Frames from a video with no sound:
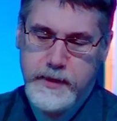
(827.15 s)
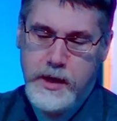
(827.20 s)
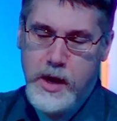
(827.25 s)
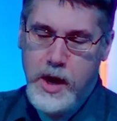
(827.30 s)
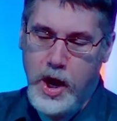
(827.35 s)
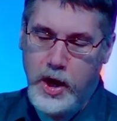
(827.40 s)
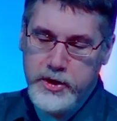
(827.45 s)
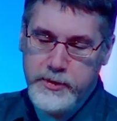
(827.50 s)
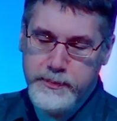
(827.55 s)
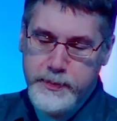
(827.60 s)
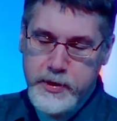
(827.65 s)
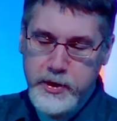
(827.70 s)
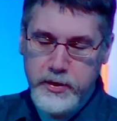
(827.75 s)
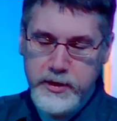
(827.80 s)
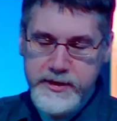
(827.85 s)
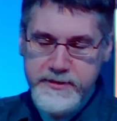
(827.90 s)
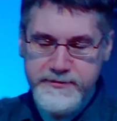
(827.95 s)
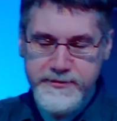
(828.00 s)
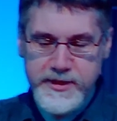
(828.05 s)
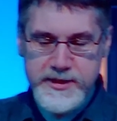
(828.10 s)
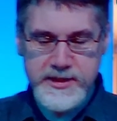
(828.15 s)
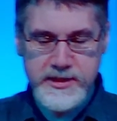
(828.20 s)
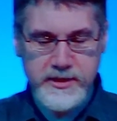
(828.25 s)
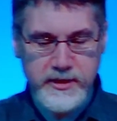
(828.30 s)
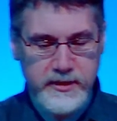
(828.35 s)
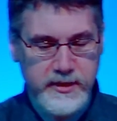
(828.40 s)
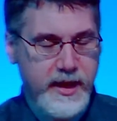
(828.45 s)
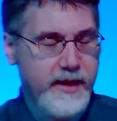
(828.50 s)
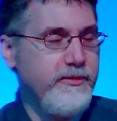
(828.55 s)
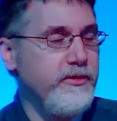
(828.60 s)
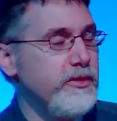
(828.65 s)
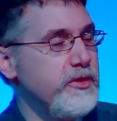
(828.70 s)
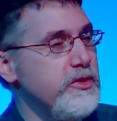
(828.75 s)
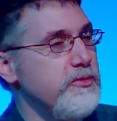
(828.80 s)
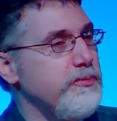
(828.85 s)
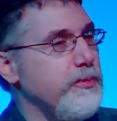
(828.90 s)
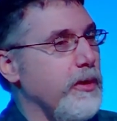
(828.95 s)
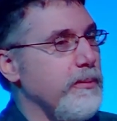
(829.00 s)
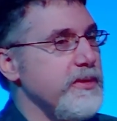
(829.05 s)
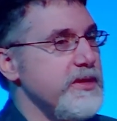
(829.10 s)
On a purely physical level, you've
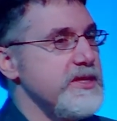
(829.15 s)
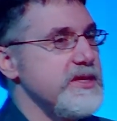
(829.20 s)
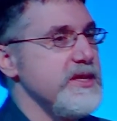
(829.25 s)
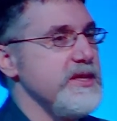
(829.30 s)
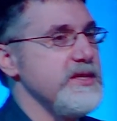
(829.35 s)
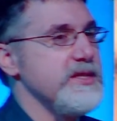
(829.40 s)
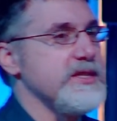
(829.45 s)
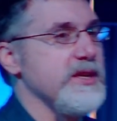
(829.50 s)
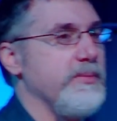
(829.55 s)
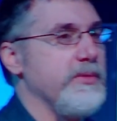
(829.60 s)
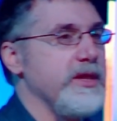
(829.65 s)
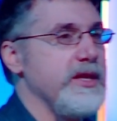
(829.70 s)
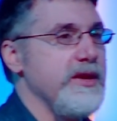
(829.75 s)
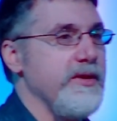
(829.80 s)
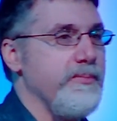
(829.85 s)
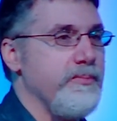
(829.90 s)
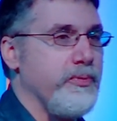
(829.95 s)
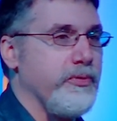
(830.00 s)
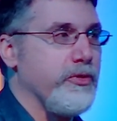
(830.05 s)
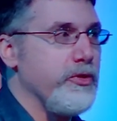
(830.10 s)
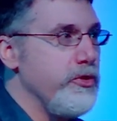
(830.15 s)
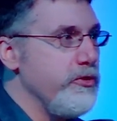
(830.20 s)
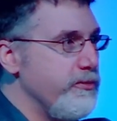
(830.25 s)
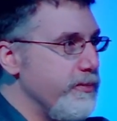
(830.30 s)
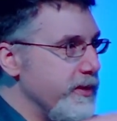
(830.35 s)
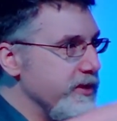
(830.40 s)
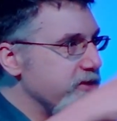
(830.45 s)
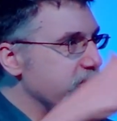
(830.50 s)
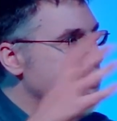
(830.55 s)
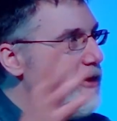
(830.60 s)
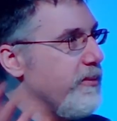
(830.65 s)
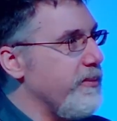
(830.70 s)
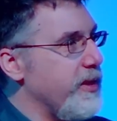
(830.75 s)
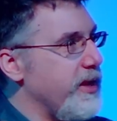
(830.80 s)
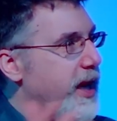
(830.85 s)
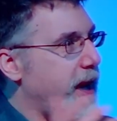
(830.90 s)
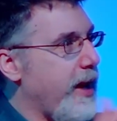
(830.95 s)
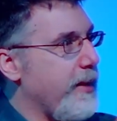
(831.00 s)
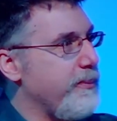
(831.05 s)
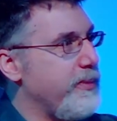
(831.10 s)
probably seen some of the improvements that have been
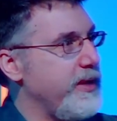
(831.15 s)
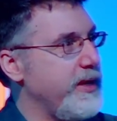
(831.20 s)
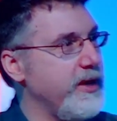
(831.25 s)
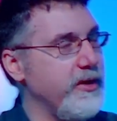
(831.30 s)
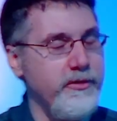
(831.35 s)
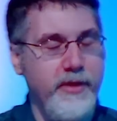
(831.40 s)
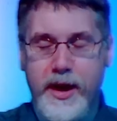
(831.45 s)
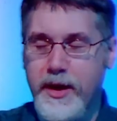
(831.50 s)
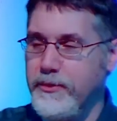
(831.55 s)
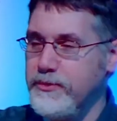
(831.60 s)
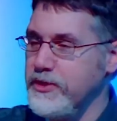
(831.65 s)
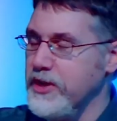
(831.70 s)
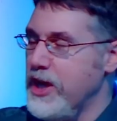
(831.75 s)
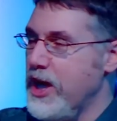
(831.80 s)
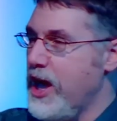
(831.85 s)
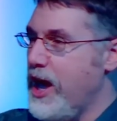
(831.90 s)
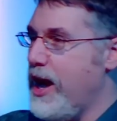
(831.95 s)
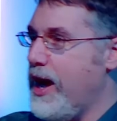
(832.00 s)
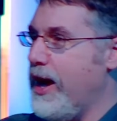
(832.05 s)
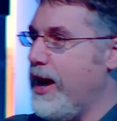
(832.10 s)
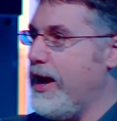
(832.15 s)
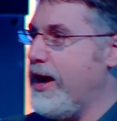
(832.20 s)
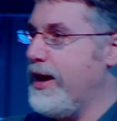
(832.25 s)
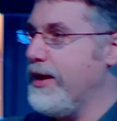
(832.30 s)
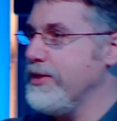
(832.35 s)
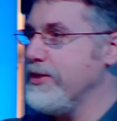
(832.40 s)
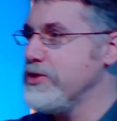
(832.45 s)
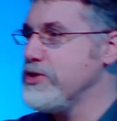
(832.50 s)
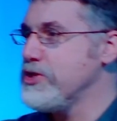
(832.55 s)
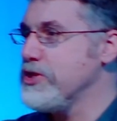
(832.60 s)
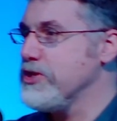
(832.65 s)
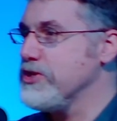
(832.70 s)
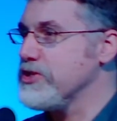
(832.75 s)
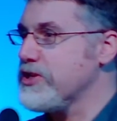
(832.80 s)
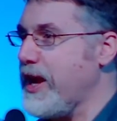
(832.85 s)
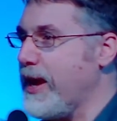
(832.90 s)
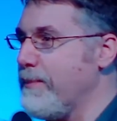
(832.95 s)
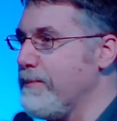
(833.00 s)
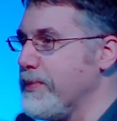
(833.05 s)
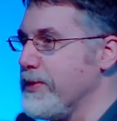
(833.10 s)
happening around the church
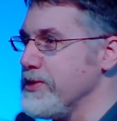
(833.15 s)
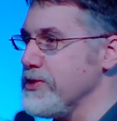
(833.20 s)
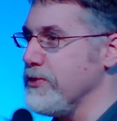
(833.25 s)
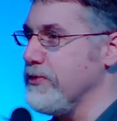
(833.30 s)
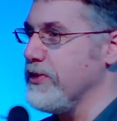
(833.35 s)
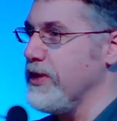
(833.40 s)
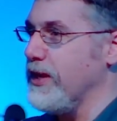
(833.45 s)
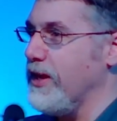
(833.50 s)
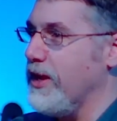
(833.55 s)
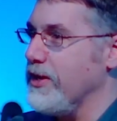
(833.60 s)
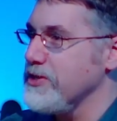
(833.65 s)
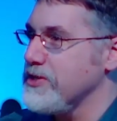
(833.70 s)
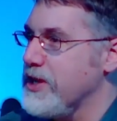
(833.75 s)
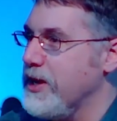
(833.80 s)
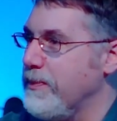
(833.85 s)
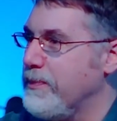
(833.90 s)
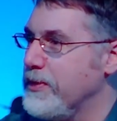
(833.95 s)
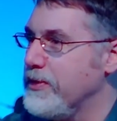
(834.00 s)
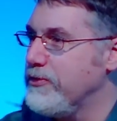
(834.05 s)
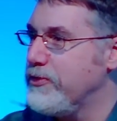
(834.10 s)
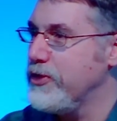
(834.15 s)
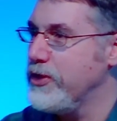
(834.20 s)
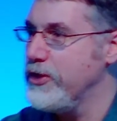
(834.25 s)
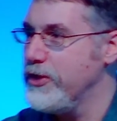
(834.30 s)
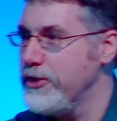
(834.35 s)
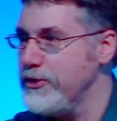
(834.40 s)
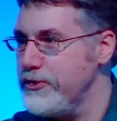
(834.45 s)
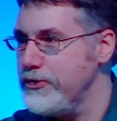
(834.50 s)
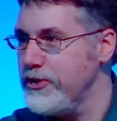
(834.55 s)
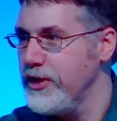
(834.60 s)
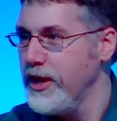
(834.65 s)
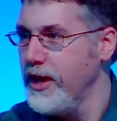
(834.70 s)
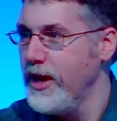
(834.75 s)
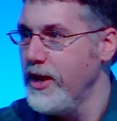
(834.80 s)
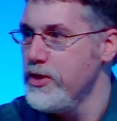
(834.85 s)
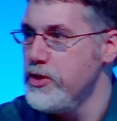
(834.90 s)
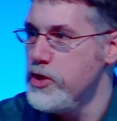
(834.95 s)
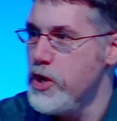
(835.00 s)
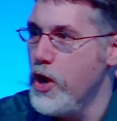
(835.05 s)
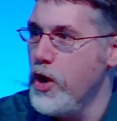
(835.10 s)
campus over the last couple of years.
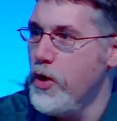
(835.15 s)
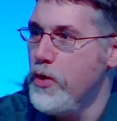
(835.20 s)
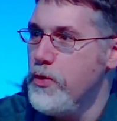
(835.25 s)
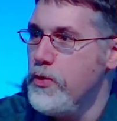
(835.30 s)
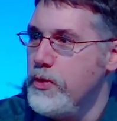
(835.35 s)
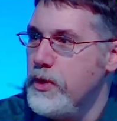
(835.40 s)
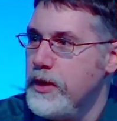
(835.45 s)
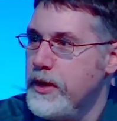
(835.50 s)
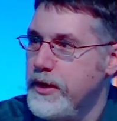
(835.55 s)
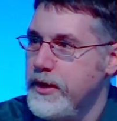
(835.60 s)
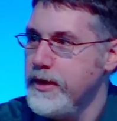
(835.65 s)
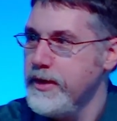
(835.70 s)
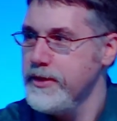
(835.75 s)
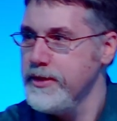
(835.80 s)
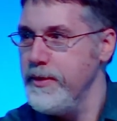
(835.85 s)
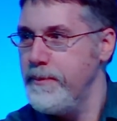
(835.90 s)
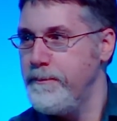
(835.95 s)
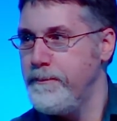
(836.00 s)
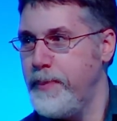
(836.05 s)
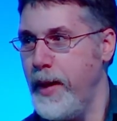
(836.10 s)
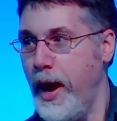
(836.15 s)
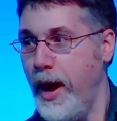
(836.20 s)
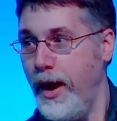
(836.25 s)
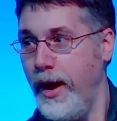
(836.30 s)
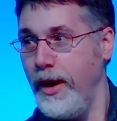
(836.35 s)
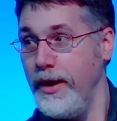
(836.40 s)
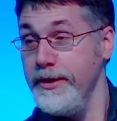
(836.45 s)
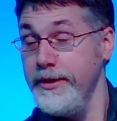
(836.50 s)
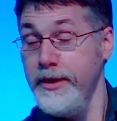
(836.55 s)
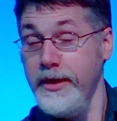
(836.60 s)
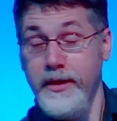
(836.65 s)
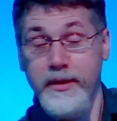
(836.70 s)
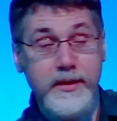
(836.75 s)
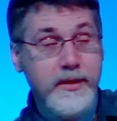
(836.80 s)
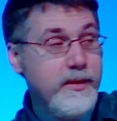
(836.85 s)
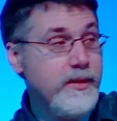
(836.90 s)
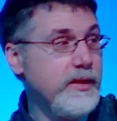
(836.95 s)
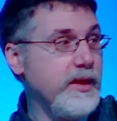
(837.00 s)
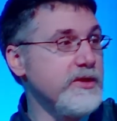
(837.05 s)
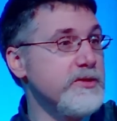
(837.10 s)
No, the barn.
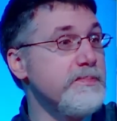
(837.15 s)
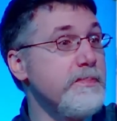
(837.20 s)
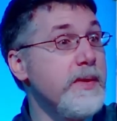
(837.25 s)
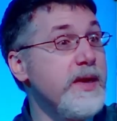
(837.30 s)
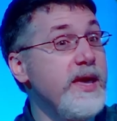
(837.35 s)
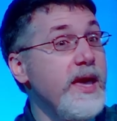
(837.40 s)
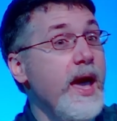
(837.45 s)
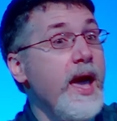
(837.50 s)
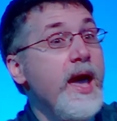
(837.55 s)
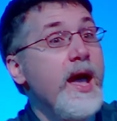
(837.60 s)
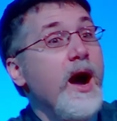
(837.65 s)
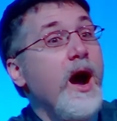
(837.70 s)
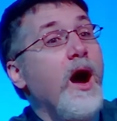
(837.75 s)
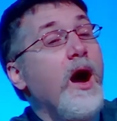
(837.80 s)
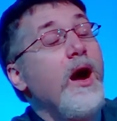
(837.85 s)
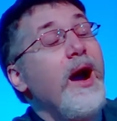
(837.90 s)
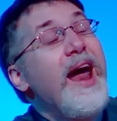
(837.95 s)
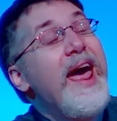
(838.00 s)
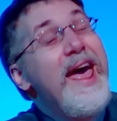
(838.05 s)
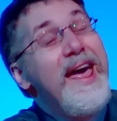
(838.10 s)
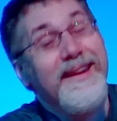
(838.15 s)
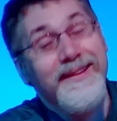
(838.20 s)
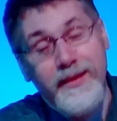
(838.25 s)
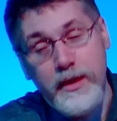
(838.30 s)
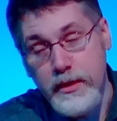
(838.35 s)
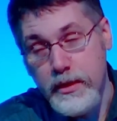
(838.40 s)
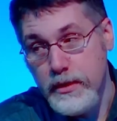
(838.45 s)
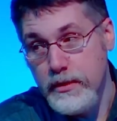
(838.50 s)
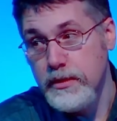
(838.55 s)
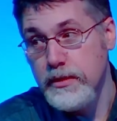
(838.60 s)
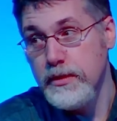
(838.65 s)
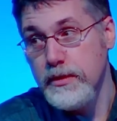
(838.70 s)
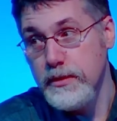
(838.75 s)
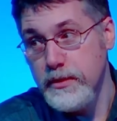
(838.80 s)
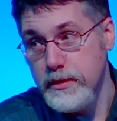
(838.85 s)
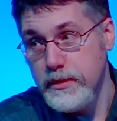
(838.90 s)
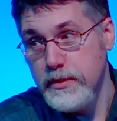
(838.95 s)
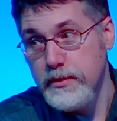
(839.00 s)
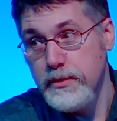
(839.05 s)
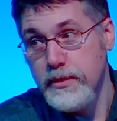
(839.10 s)
That's B-A-R-N,
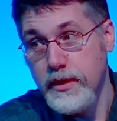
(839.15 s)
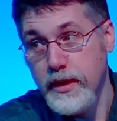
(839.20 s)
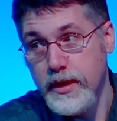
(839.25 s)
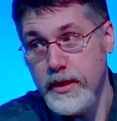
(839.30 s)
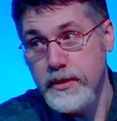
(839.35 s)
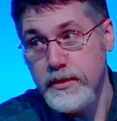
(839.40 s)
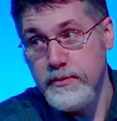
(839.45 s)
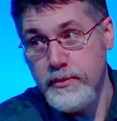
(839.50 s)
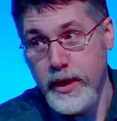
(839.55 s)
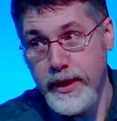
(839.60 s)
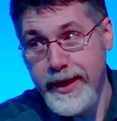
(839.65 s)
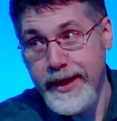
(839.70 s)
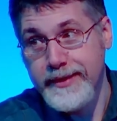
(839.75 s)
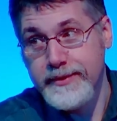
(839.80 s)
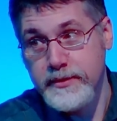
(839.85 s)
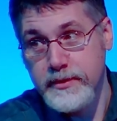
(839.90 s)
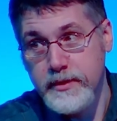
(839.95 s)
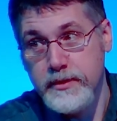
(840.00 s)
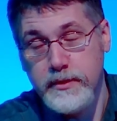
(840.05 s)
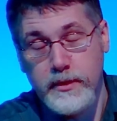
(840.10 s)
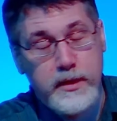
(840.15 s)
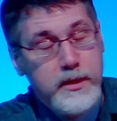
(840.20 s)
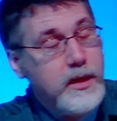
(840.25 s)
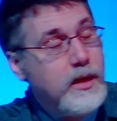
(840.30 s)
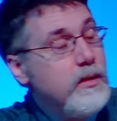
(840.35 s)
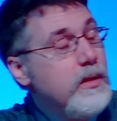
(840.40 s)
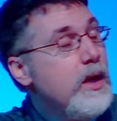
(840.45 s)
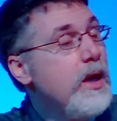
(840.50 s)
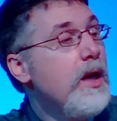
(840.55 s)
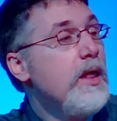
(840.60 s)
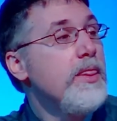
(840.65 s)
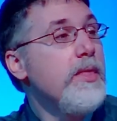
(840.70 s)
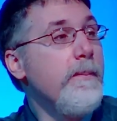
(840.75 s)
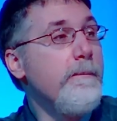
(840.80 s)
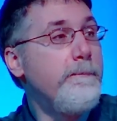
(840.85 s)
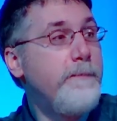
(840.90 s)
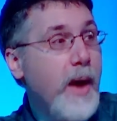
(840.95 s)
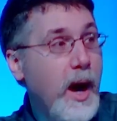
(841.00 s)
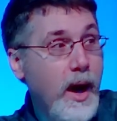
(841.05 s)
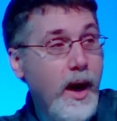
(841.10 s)
right? My accent, I know. The
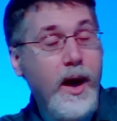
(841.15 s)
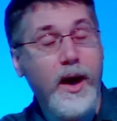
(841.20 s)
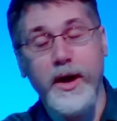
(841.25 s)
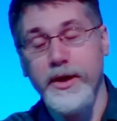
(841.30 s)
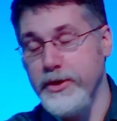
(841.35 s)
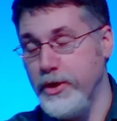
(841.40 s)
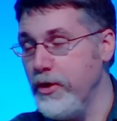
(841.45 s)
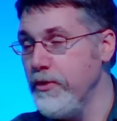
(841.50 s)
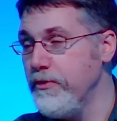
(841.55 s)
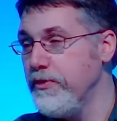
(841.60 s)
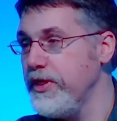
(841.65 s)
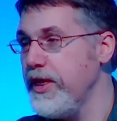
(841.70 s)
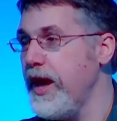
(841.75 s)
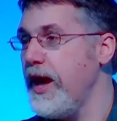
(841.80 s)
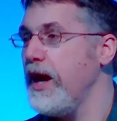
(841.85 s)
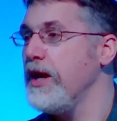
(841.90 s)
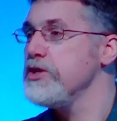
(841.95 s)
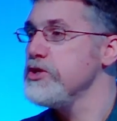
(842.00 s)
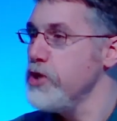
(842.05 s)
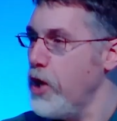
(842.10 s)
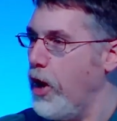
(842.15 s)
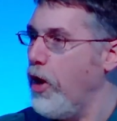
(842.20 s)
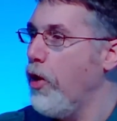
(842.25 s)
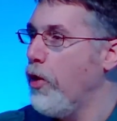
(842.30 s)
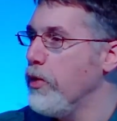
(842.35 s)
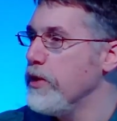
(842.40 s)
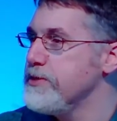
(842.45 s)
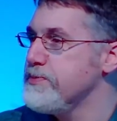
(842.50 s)
barn over there has not always been